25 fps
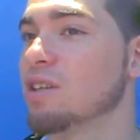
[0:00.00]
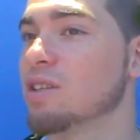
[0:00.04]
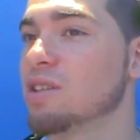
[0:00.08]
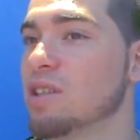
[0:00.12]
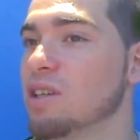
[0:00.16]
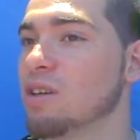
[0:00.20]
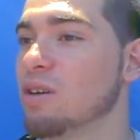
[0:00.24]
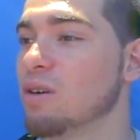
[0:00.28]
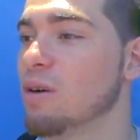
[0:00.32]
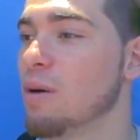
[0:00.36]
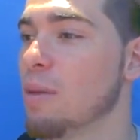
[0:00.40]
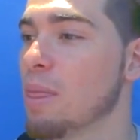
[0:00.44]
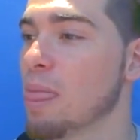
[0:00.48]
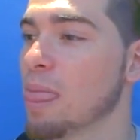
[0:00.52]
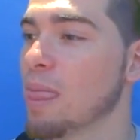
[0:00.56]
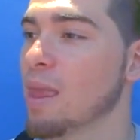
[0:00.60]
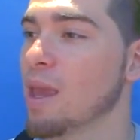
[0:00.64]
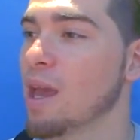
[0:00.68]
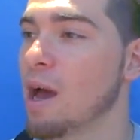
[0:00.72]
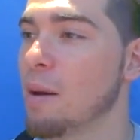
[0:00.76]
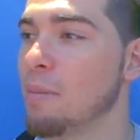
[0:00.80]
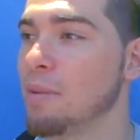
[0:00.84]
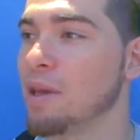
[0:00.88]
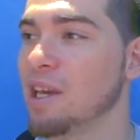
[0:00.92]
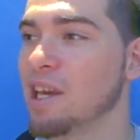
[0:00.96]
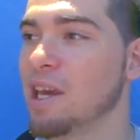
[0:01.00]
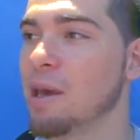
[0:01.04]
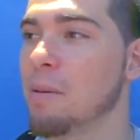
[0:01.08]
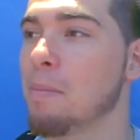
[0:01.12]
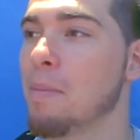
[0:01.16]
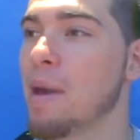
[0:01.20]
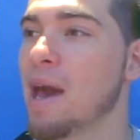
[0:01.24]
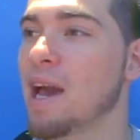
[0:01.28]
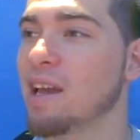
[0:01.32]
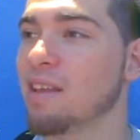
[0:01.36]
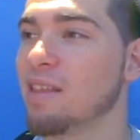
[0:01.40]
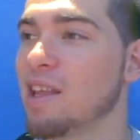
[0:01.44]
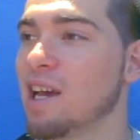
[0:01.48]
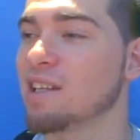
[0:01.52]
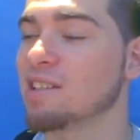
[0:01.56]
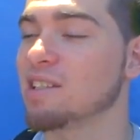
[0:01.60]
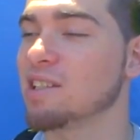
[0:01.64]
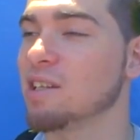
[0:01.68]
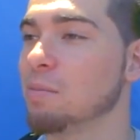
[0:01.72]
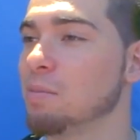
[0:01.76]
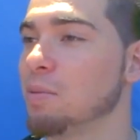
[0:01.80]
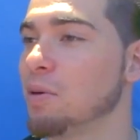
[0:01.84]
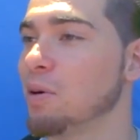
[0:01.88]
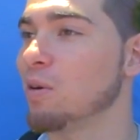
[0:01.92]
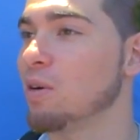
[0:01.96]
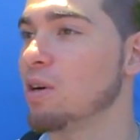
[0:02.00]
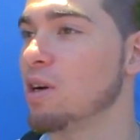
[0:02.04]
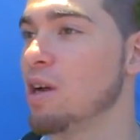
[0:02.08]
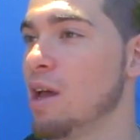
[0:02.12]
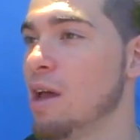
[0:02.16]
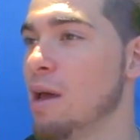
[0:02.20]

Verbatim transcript: So, I mean, getting back in that tempo,